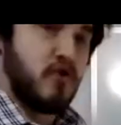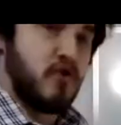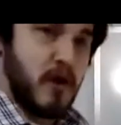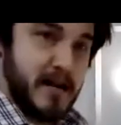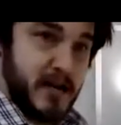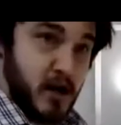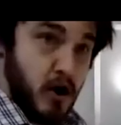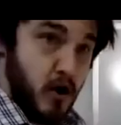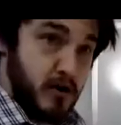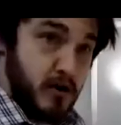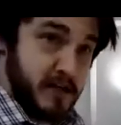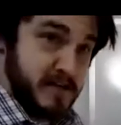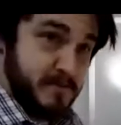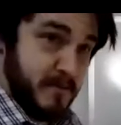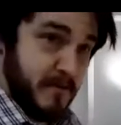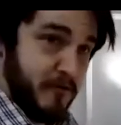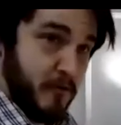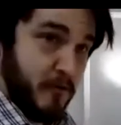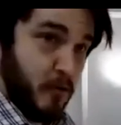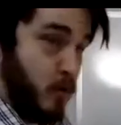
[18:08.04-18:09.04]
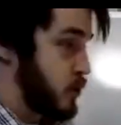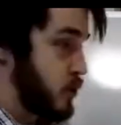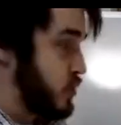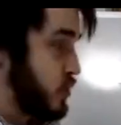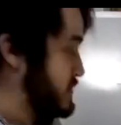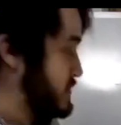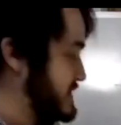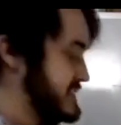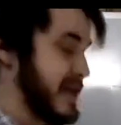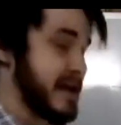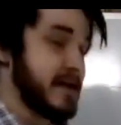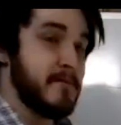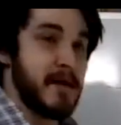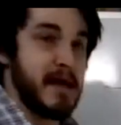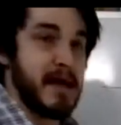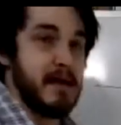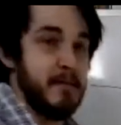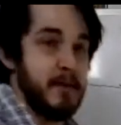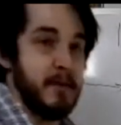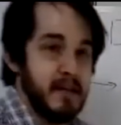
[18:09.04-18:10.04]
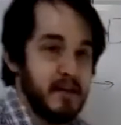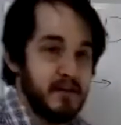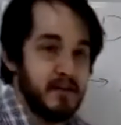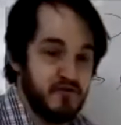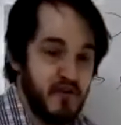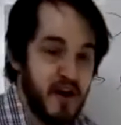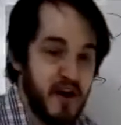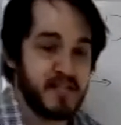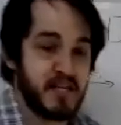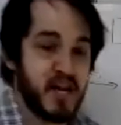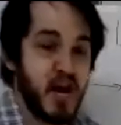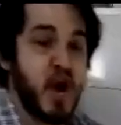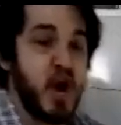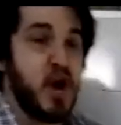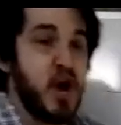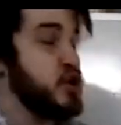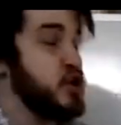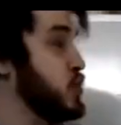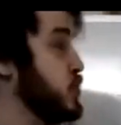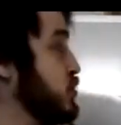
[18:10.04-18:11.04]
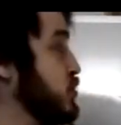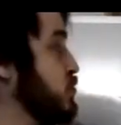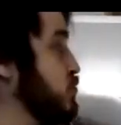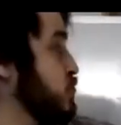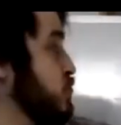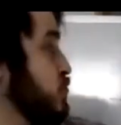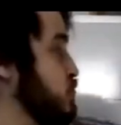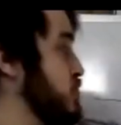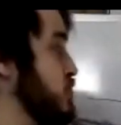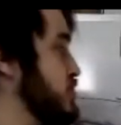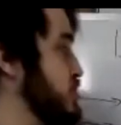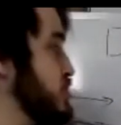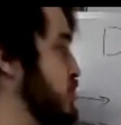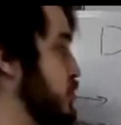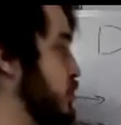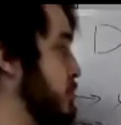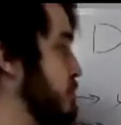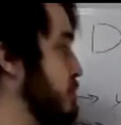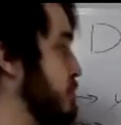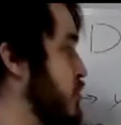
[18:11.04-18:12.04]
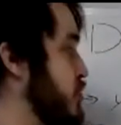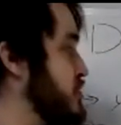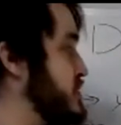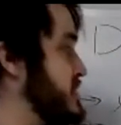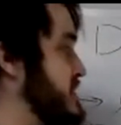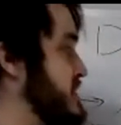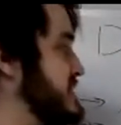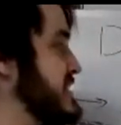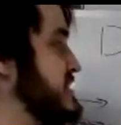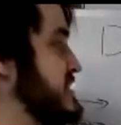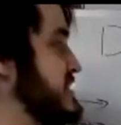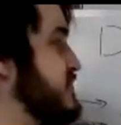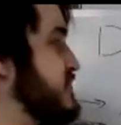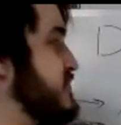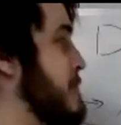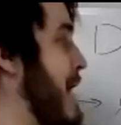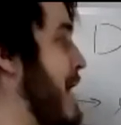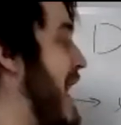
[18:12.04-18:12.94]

credit card as before or same email address, your purchases from